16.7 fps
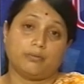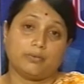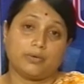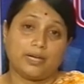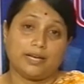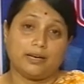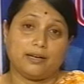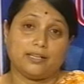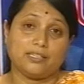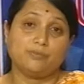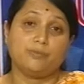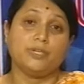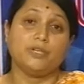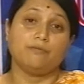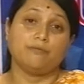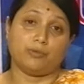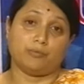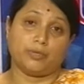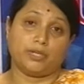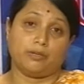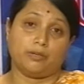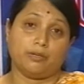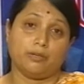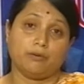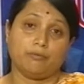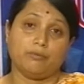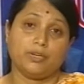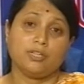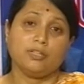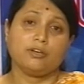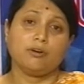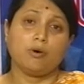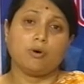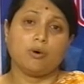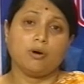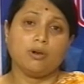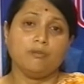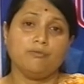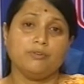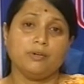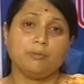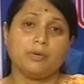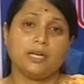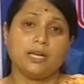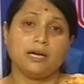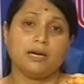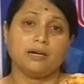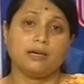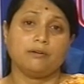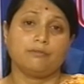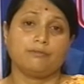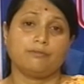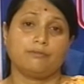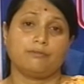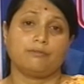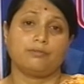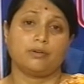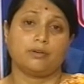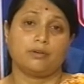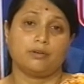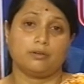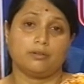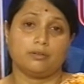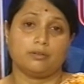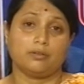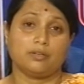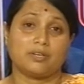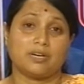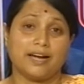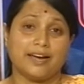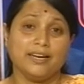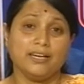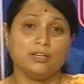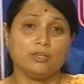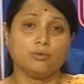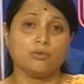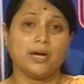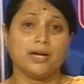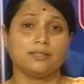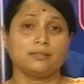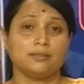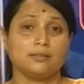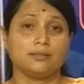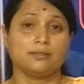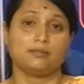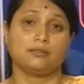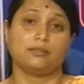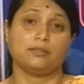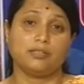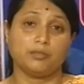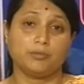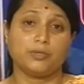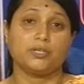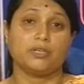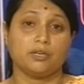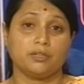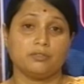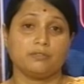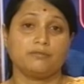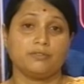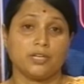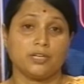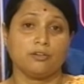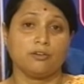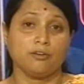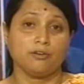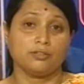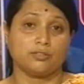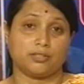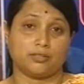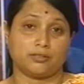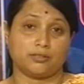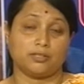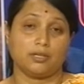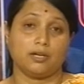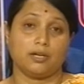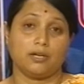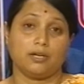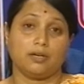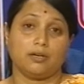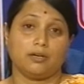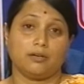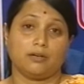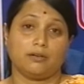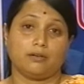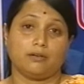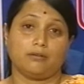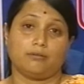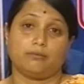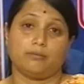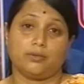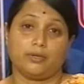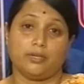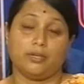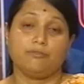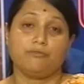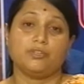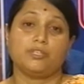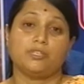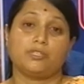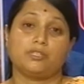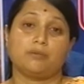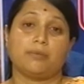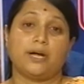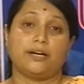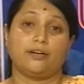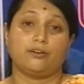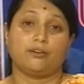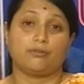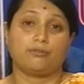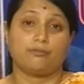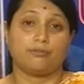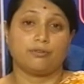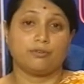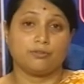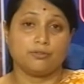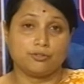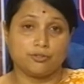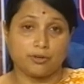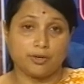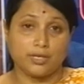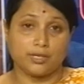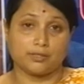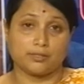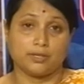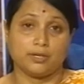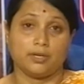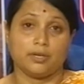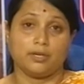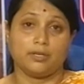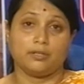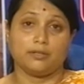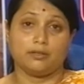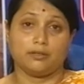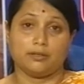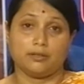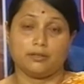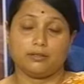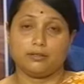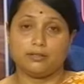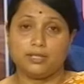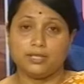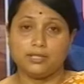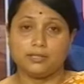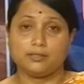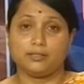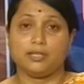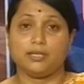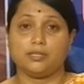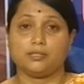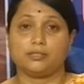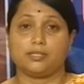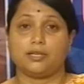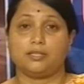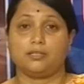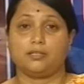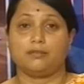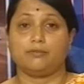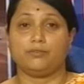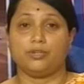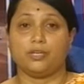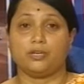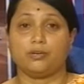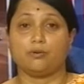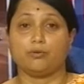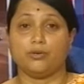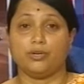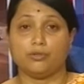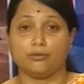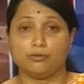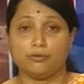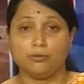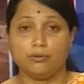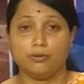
lesbian women. Whether all women have the right to access reproductive technologies, if it is a matter of choice. These things that we are going to